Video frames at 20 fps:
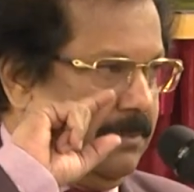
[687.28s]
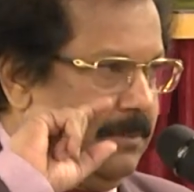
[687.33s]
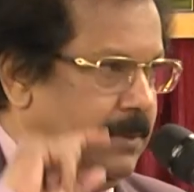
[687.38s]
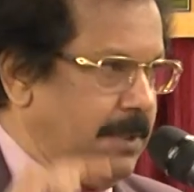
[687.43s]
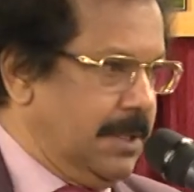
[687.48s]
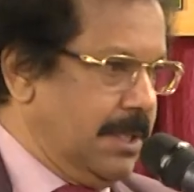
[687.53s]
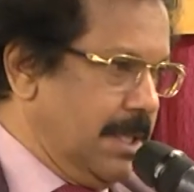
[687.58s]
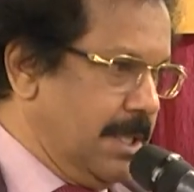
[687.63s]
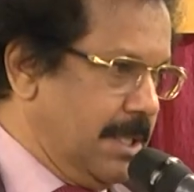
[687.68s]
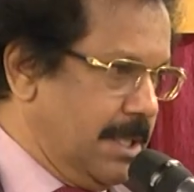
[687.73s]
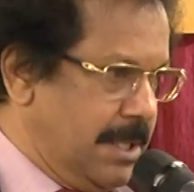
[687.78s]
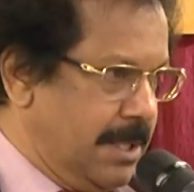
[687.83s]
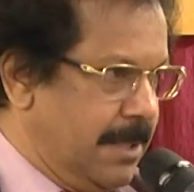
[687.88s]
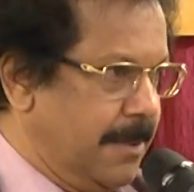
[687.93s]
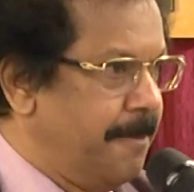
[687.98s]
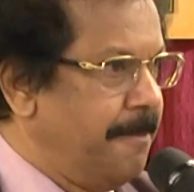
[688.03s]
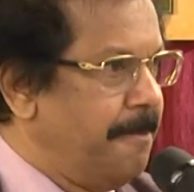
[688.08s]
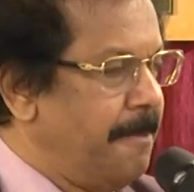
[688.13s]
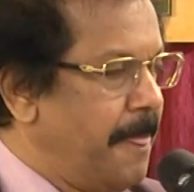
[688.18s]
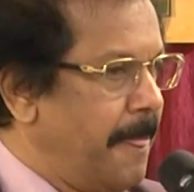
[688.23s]

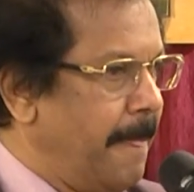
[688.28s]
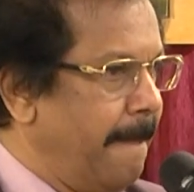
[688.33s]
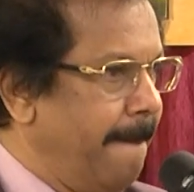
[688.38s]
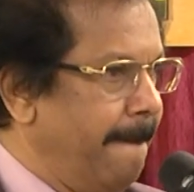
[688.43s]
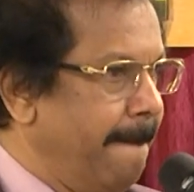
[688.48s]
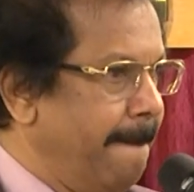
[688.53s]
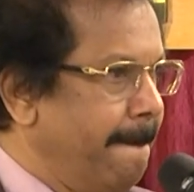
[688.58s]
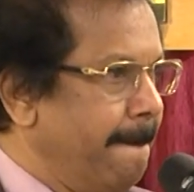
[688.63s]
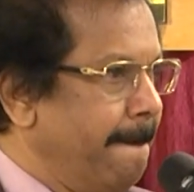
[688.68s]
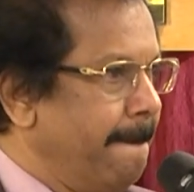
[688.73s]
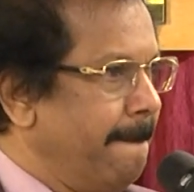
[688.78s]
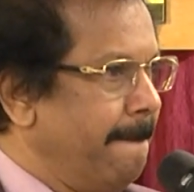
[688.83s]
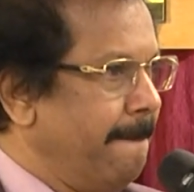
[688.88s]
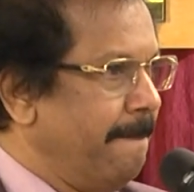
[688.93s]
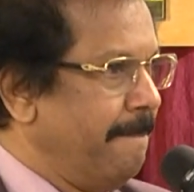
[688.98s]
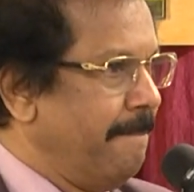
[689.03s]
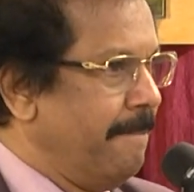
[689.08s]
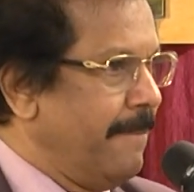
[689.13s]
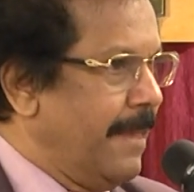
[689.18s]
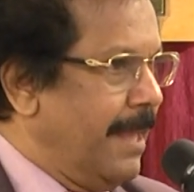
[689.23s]
Um,
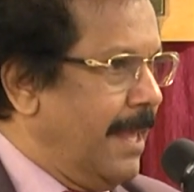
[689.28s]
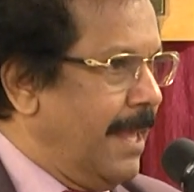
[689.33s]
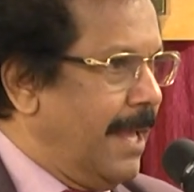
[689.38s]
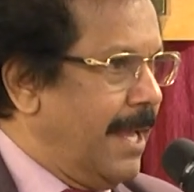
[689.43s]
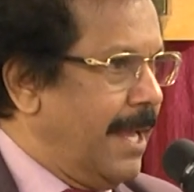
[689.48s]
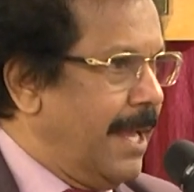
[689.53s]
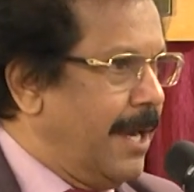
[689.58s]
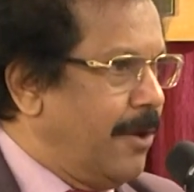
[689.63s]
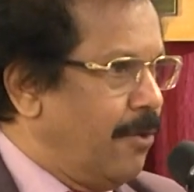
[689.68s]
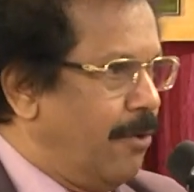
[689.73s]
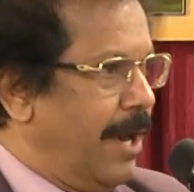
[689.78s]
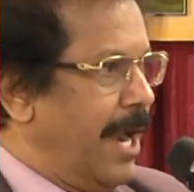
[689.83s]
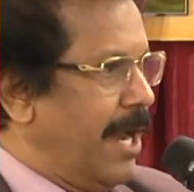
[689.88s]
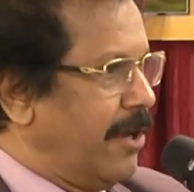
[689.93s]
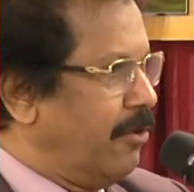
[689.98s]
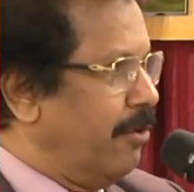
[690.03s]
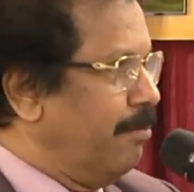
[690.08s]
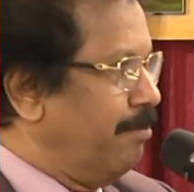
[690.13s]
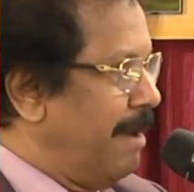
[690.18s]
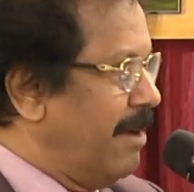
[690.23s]
I don't like
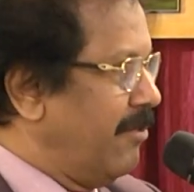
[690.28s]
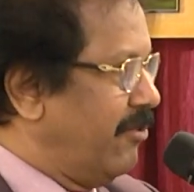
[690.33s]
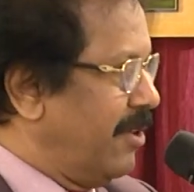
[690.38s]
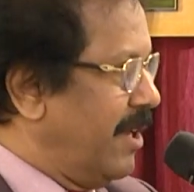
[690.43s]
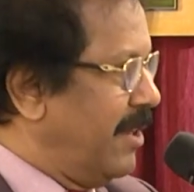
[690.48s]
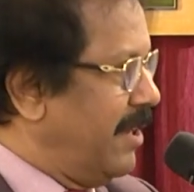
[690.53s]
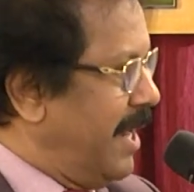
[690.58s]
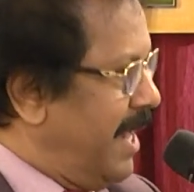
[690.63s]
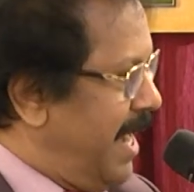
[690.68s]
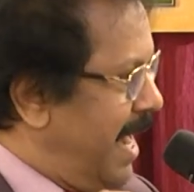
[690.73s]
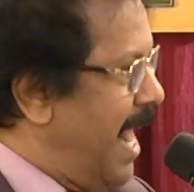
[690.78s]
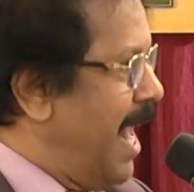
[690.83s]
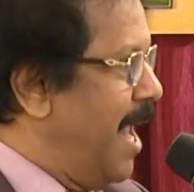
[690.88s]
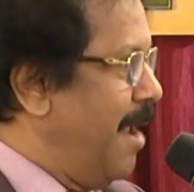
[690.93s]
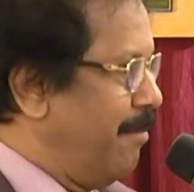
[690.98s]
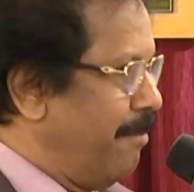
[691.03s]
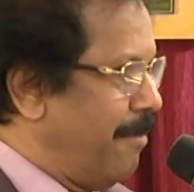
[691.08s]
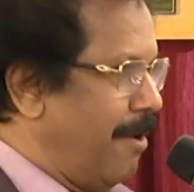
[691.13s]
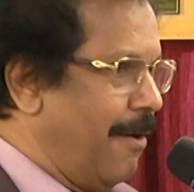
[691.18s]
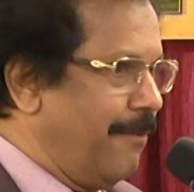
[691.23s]
to mention the
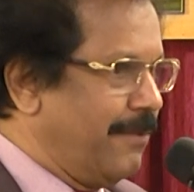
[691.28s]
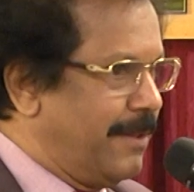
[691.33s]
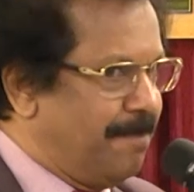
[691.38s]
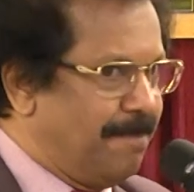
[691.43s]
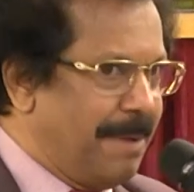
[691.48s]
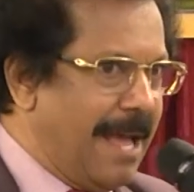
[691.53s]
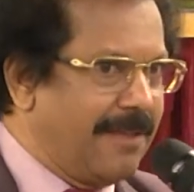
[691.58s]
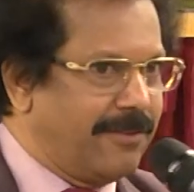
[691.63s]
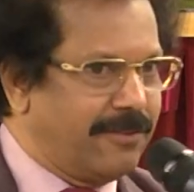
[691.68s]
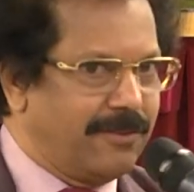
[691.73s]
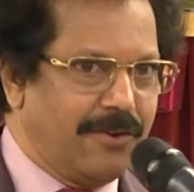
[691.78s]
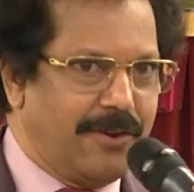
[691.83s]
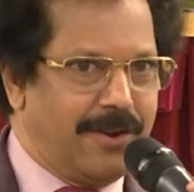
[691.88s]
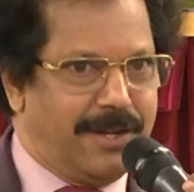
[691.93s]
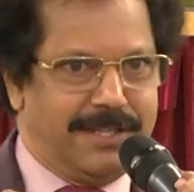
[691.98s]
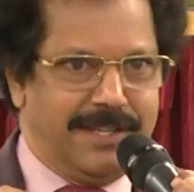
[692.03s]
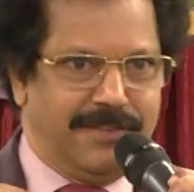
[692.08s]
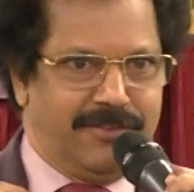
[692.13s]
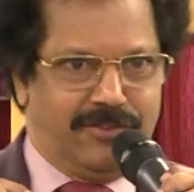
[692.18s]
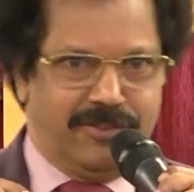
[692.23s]
name of the pastor or
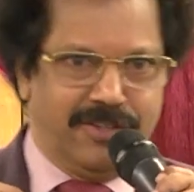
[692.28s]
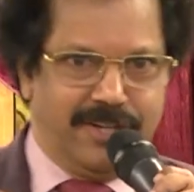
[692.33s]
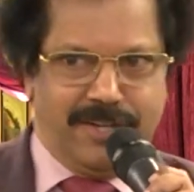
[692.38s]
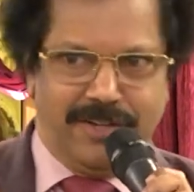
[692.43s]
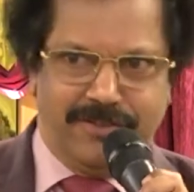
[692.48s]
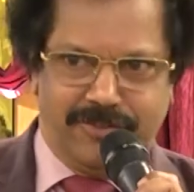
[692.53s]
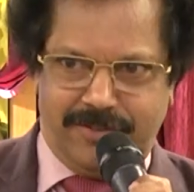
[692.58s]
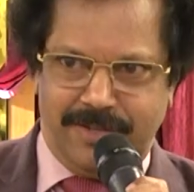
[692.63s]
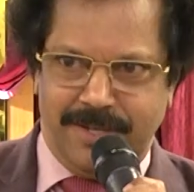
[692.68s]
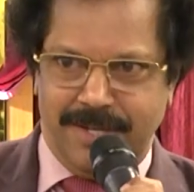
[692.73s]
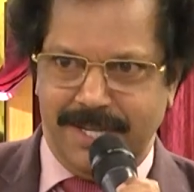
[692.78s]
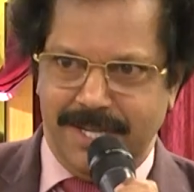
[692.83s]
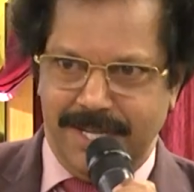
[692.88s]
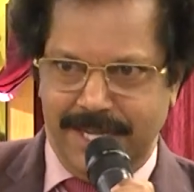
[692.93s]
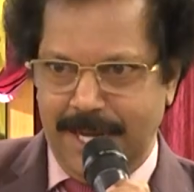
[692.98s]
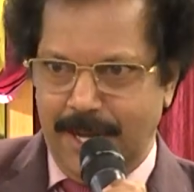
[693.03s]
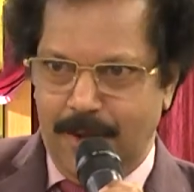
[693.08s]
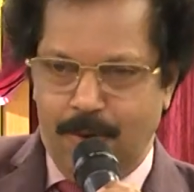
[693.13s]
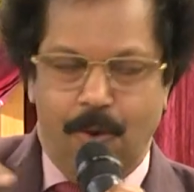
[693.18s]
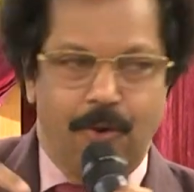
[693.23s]
the church.
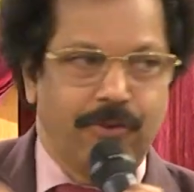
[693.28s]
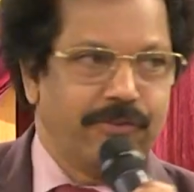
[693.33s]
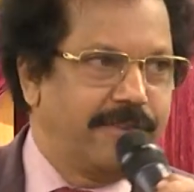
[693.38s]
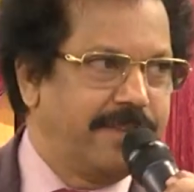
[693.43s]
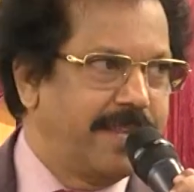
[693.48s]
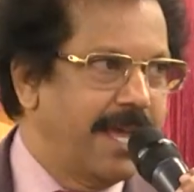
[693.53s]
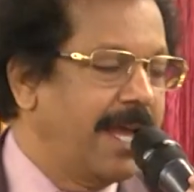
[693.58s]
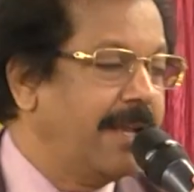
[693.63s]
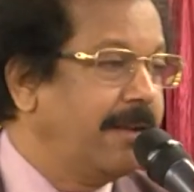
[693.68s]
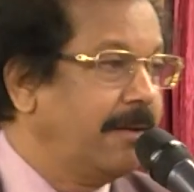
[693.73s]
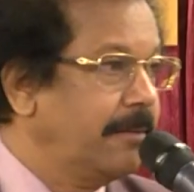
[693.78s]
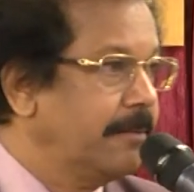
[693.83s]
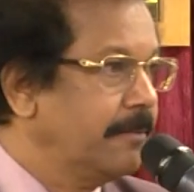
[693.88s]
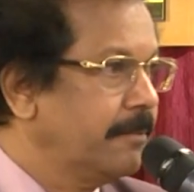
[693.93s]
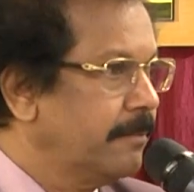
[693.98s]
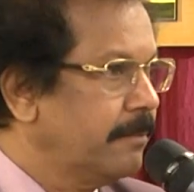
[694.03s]
He knows that.